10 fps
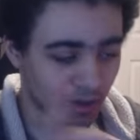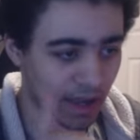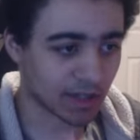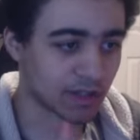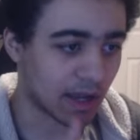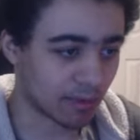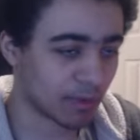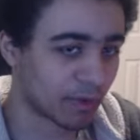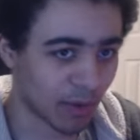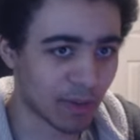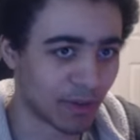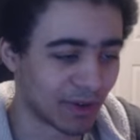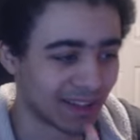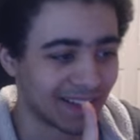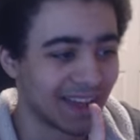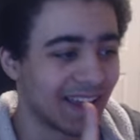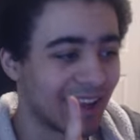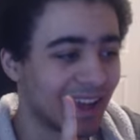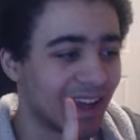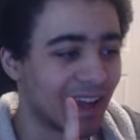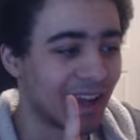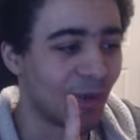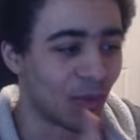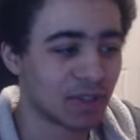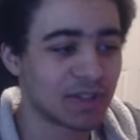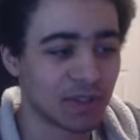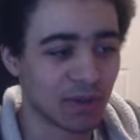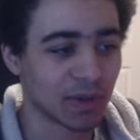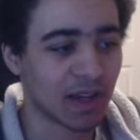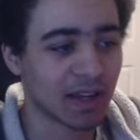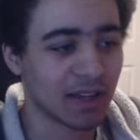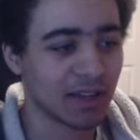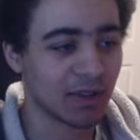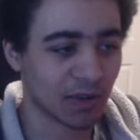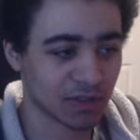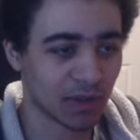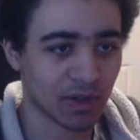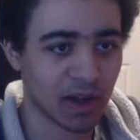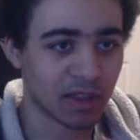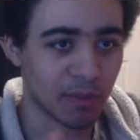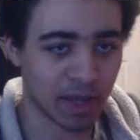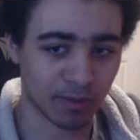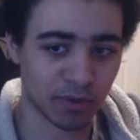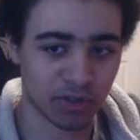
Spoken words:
actually before I move on, once you do unlock it, you also unlock the Bangboo